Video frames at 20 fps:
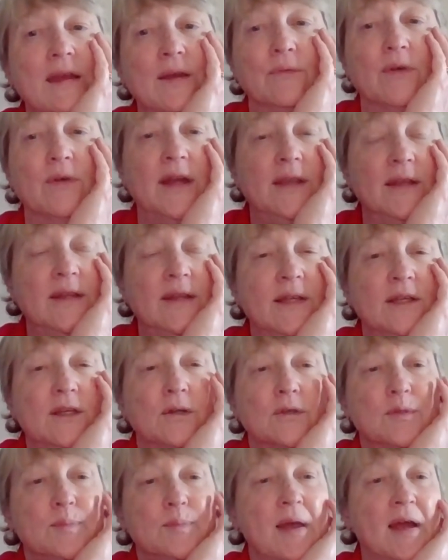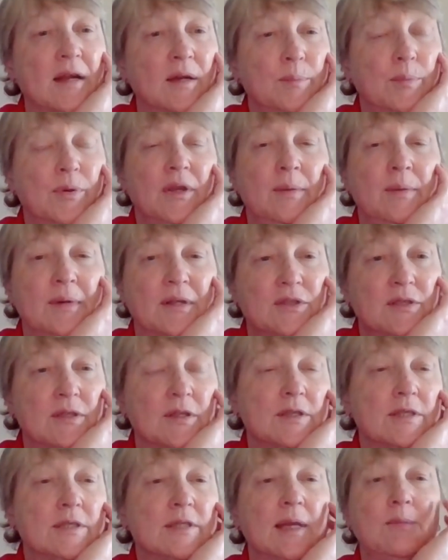Right. And it goes back pretty much to
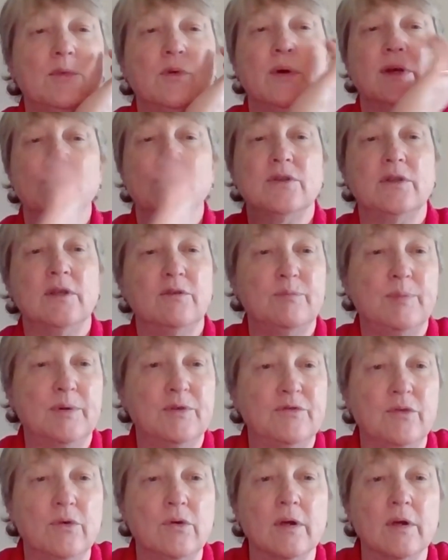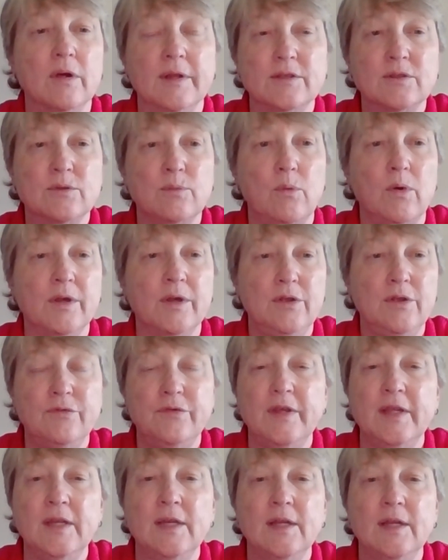the same question of before is, what are you
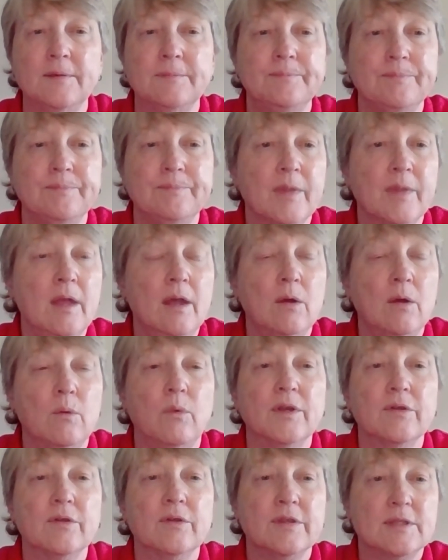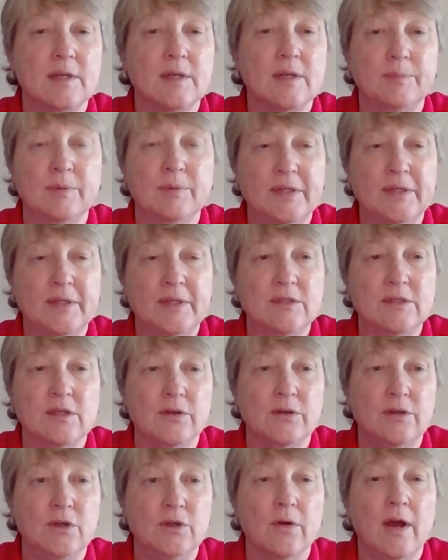feeding? What are the supplements
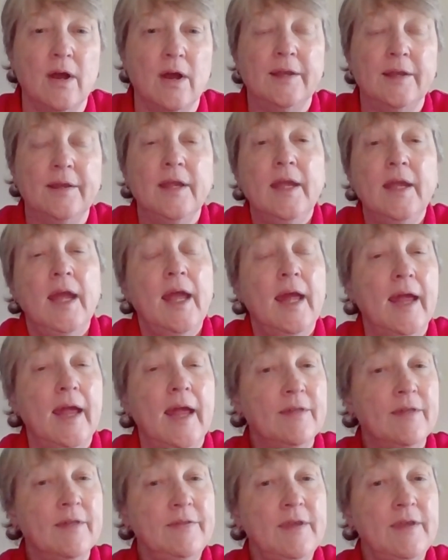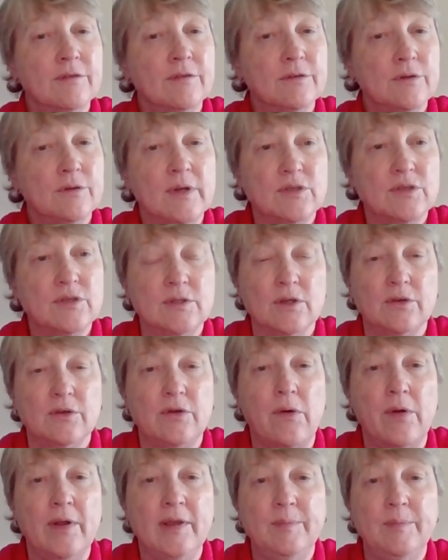you're on? And then the other questions are
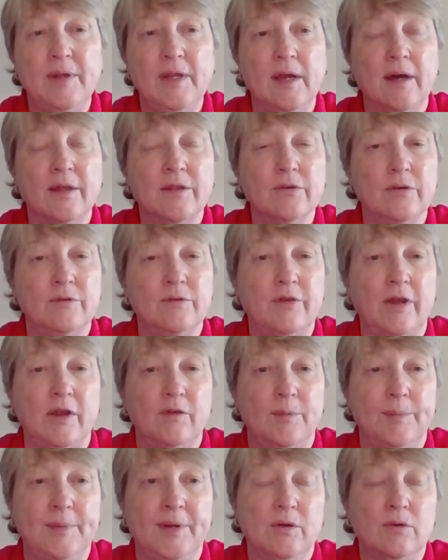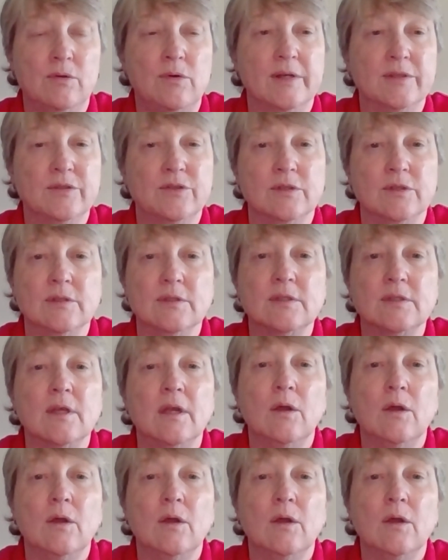going to be other environmental questions.